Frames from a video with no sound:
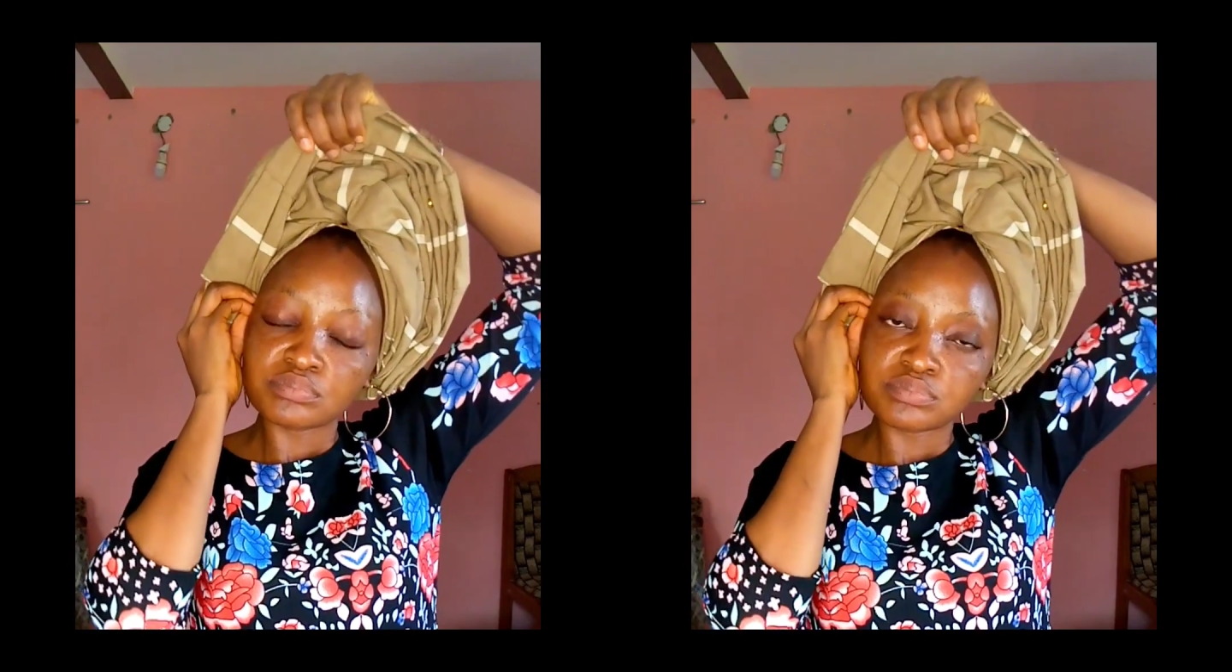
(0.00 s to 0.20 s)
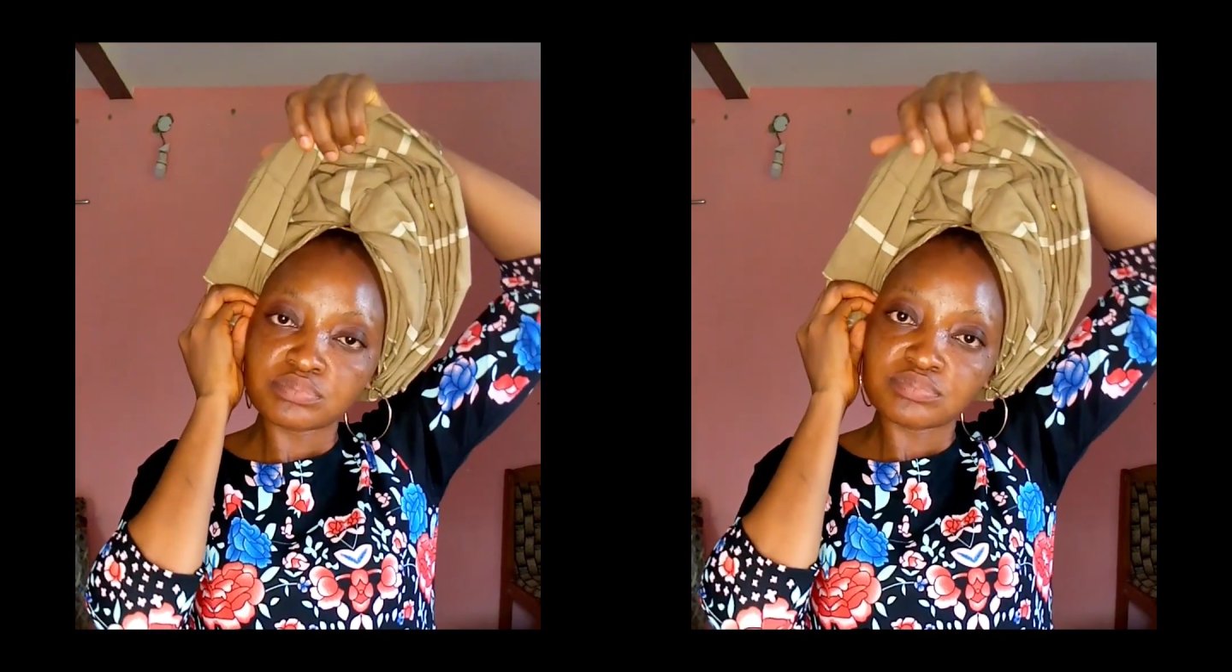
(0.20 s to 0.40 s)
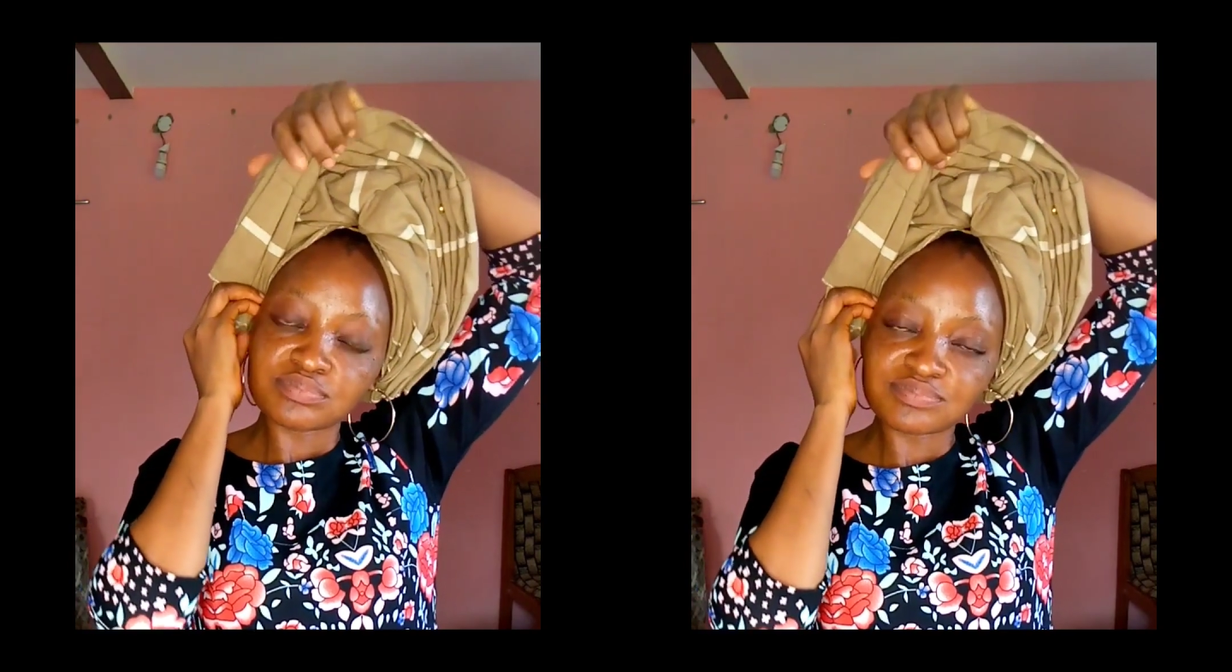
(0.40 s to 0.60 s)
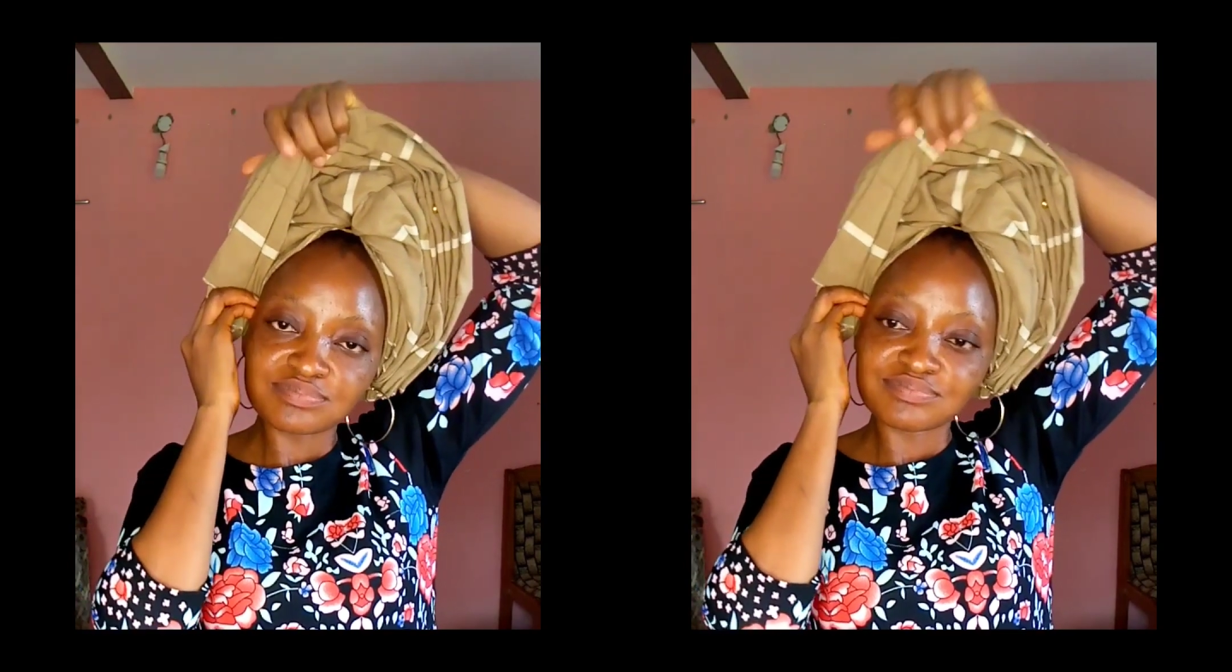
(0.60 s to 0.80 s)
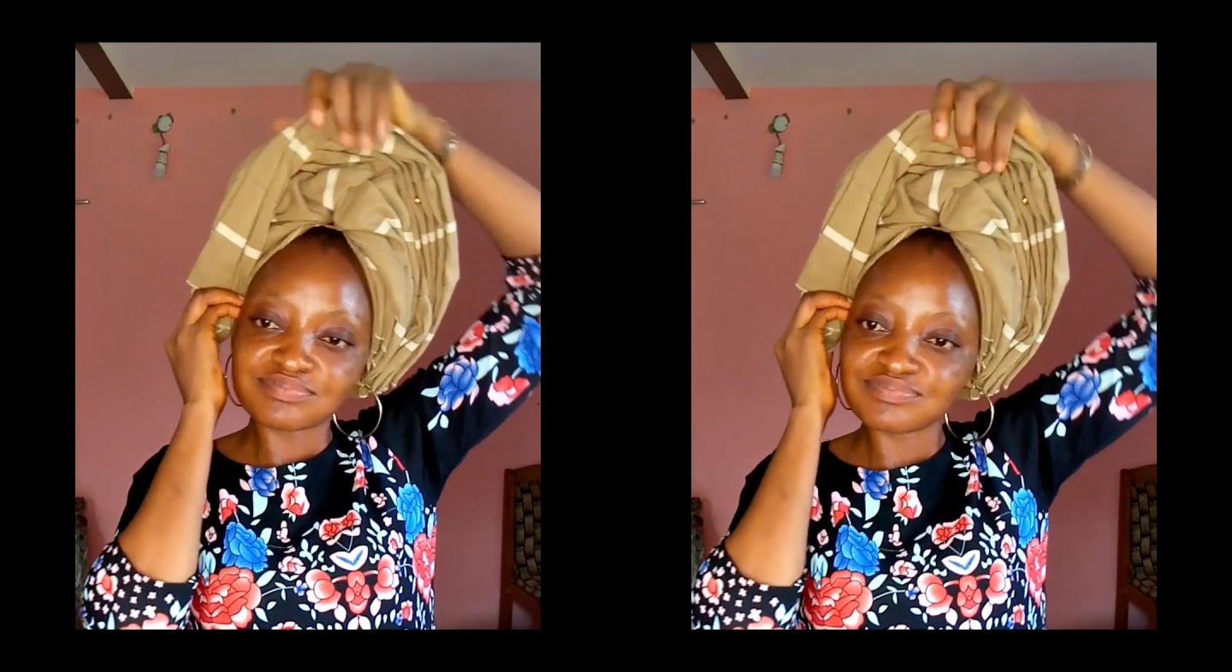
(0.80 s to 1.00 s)
to
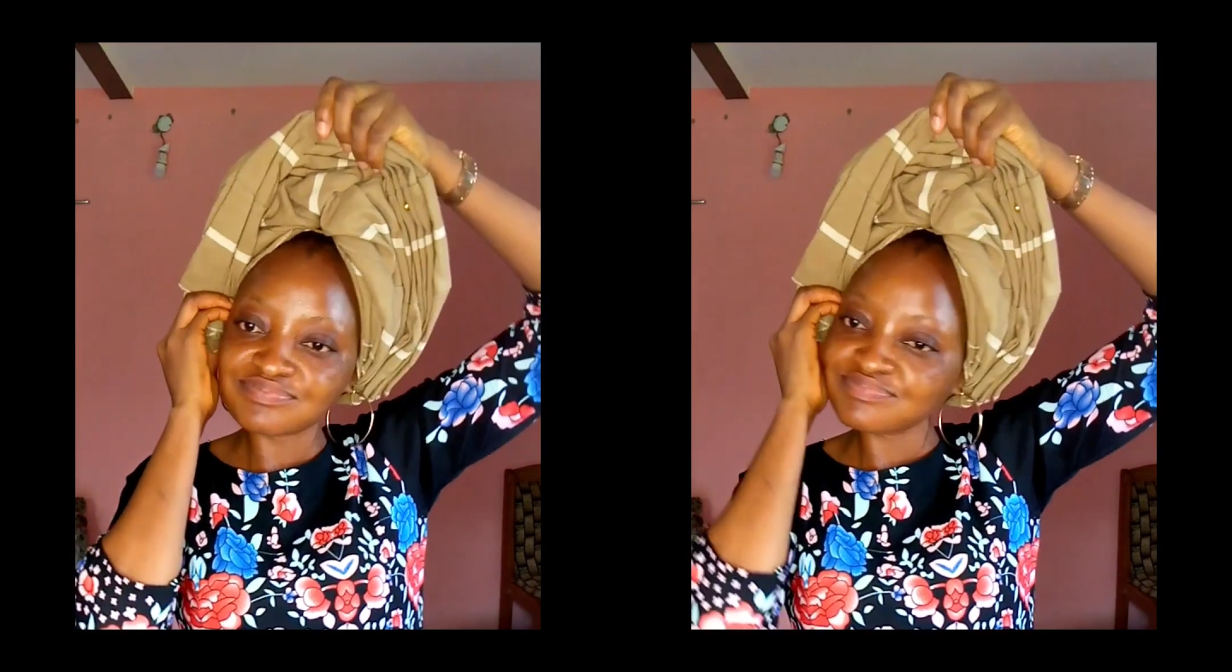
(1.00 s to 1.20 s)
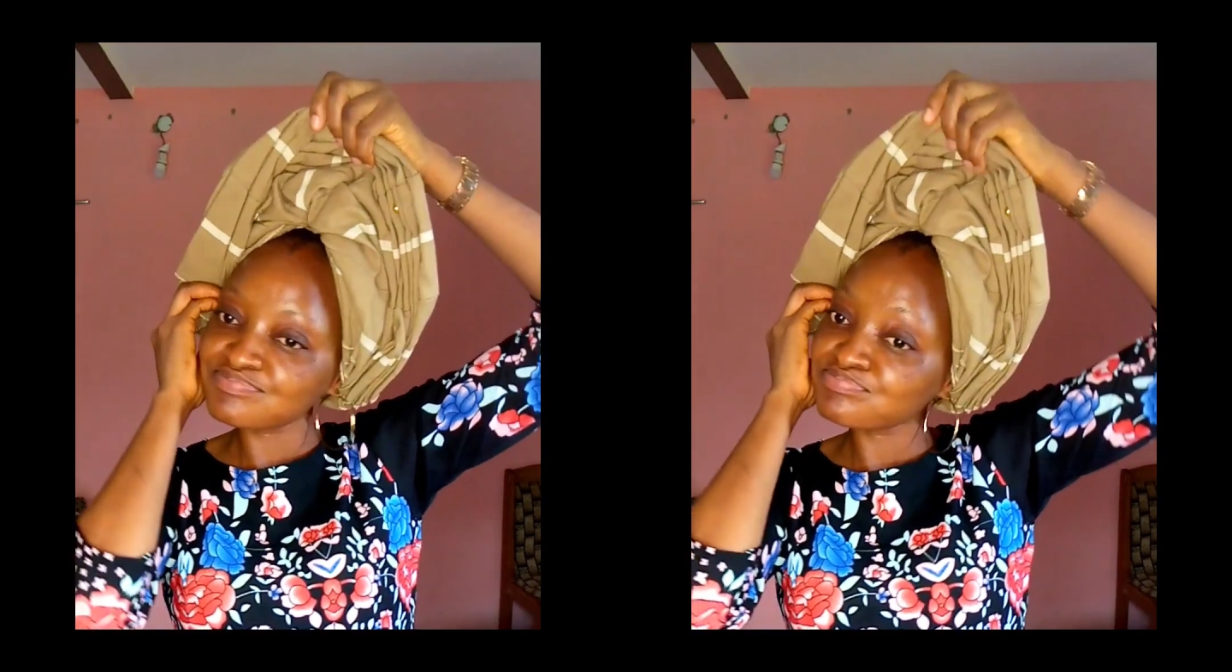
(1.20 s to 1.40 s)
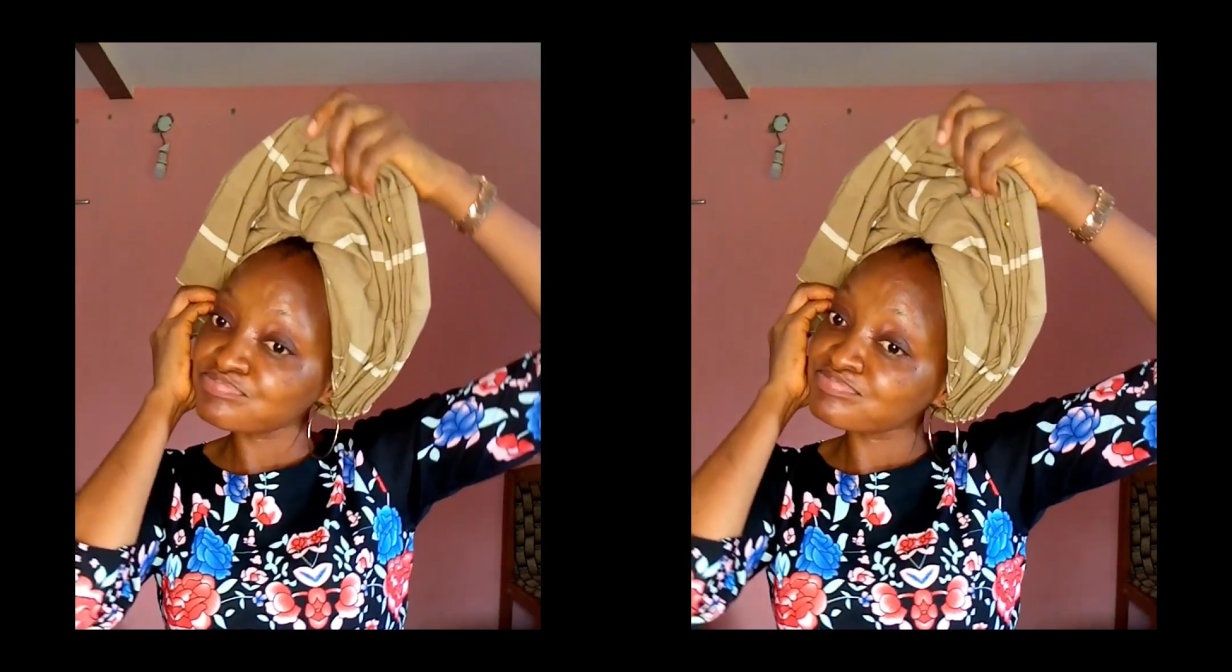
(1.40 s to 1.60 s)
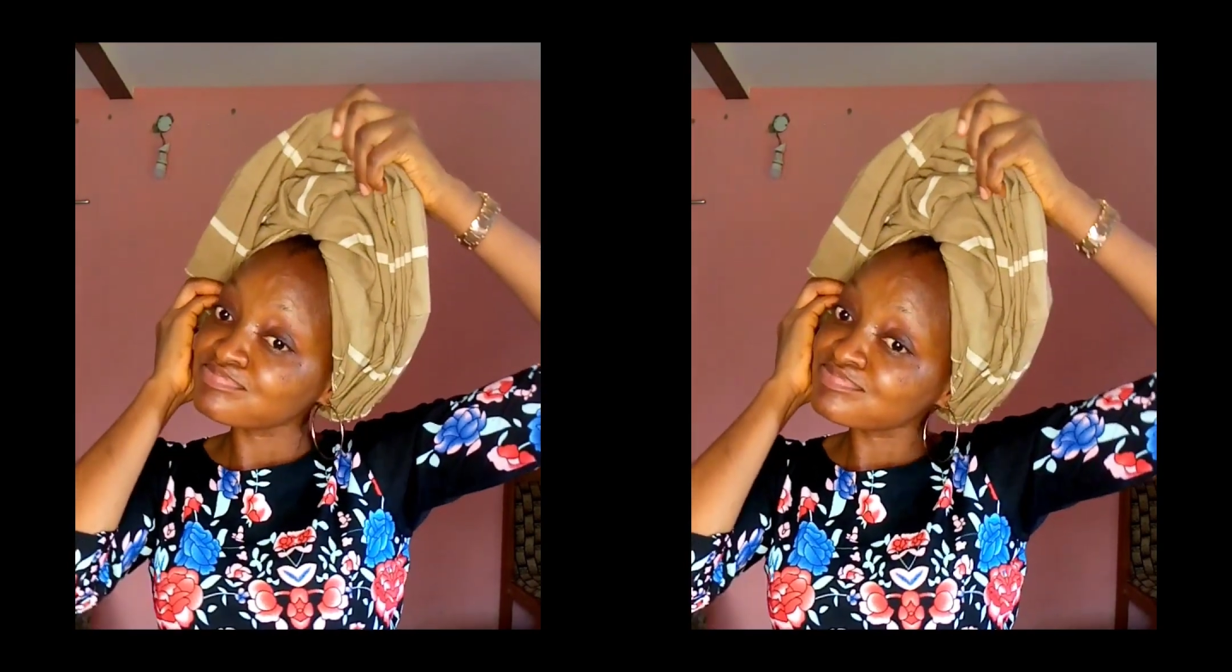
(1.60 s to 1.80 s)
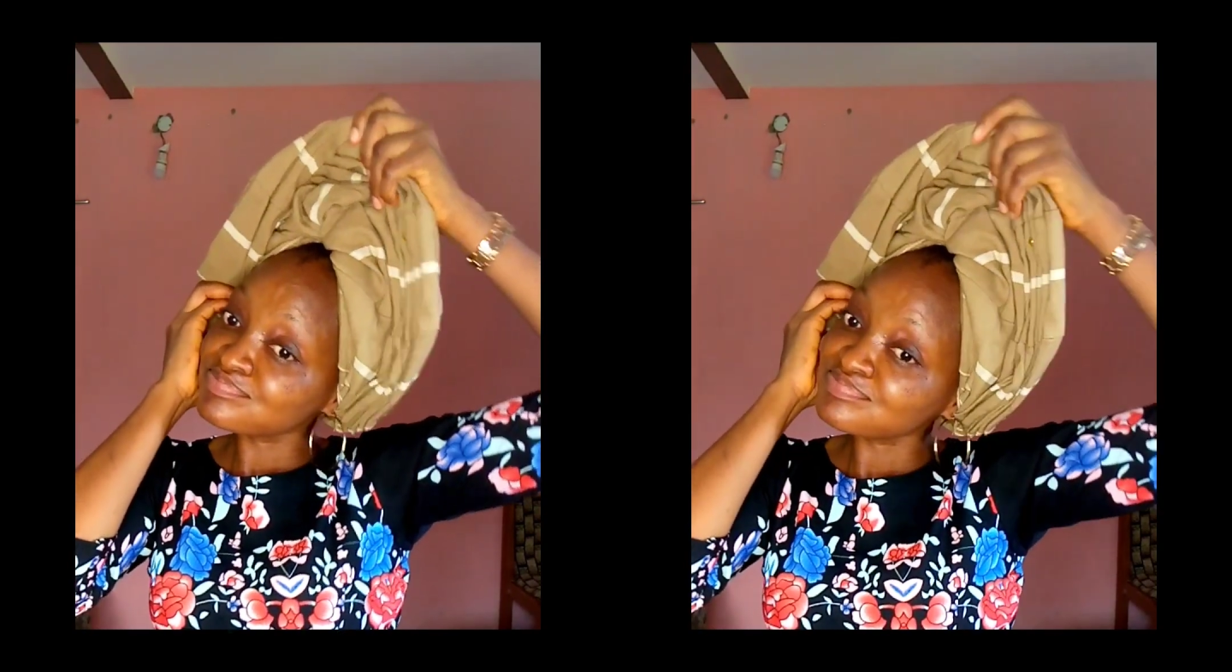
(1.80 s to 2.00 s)
your ability,
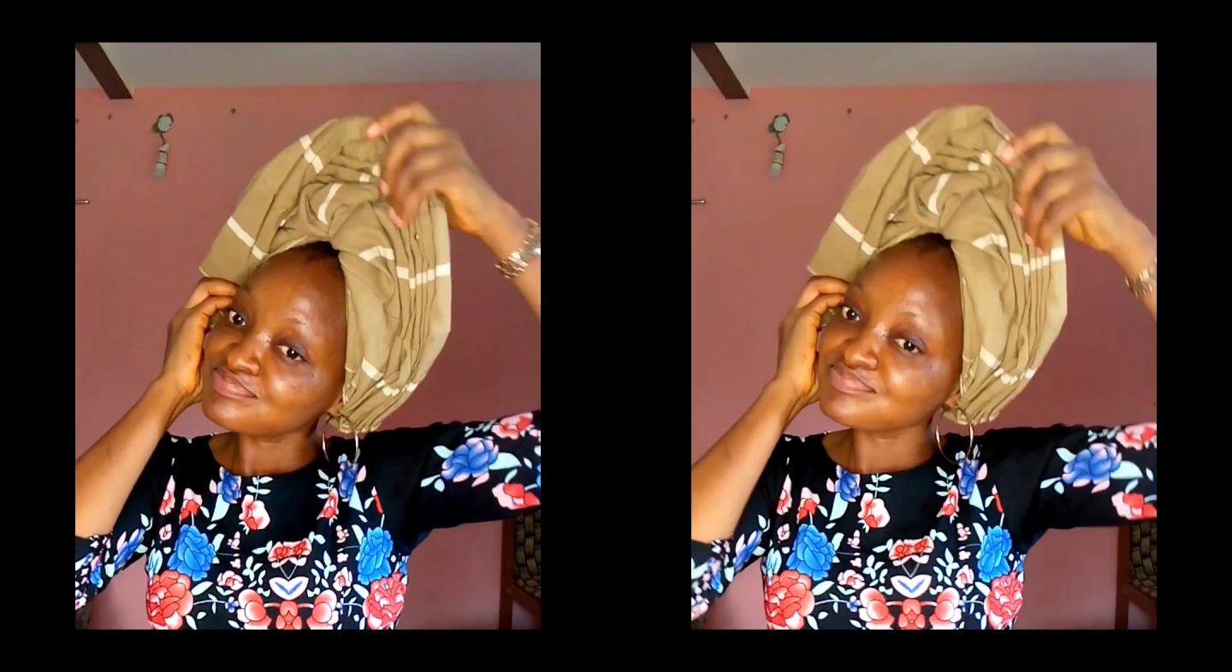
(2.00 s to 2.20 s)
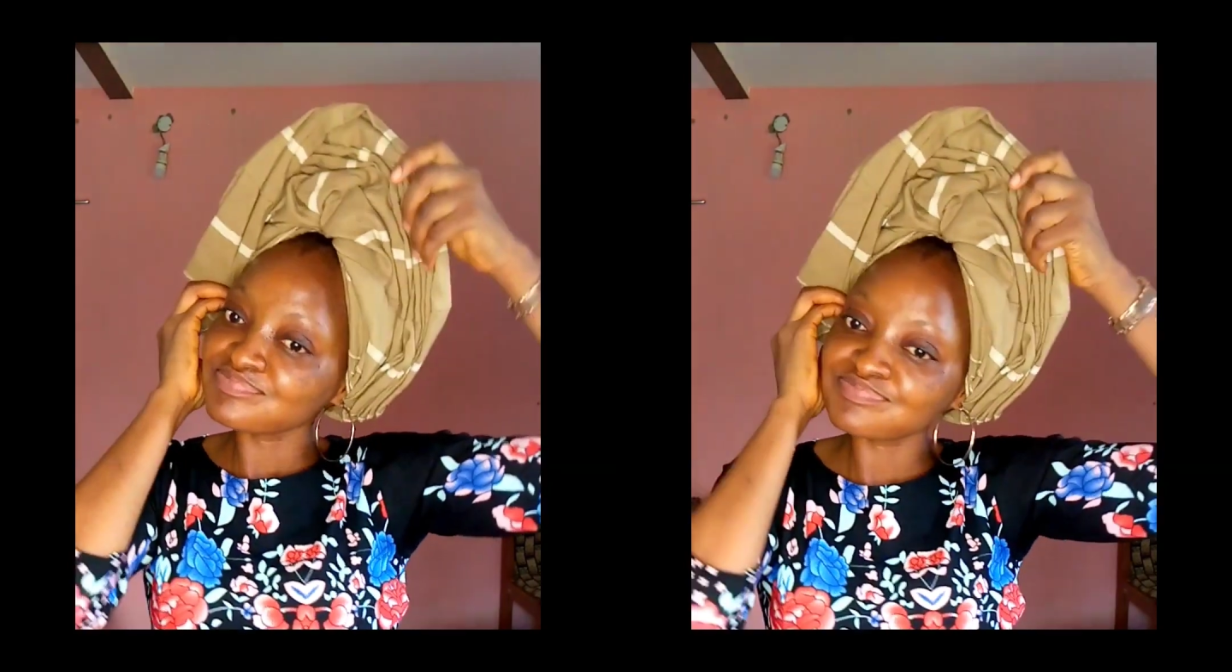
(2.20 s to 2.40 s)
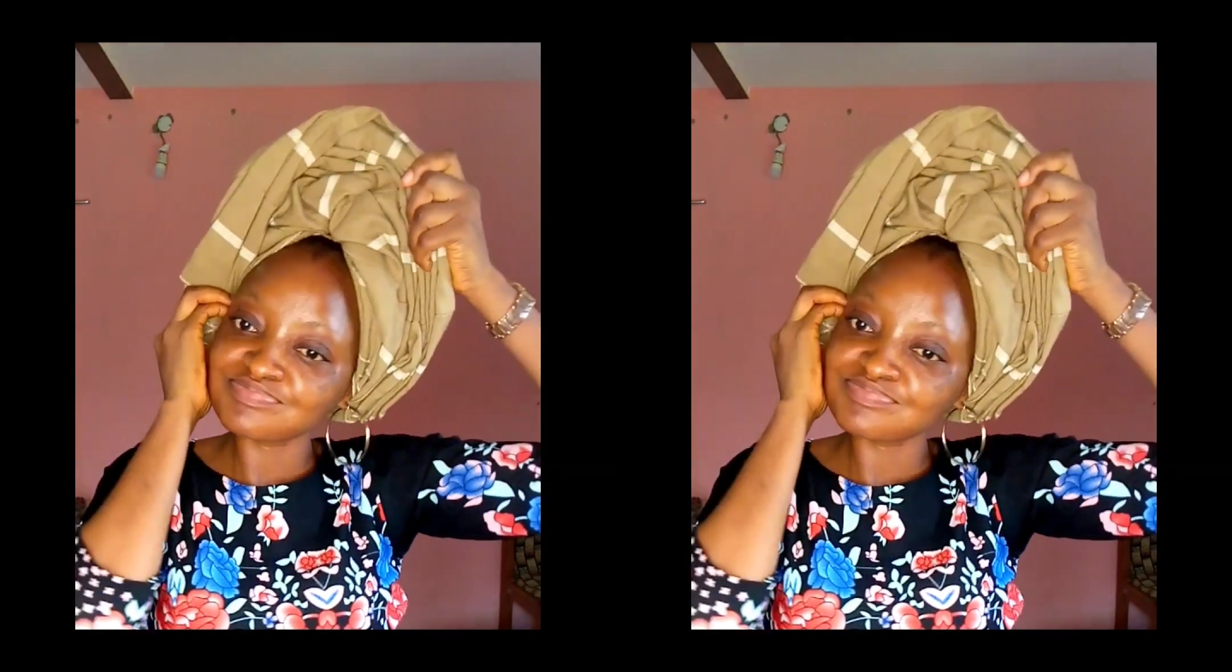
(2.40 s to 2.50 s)
all right?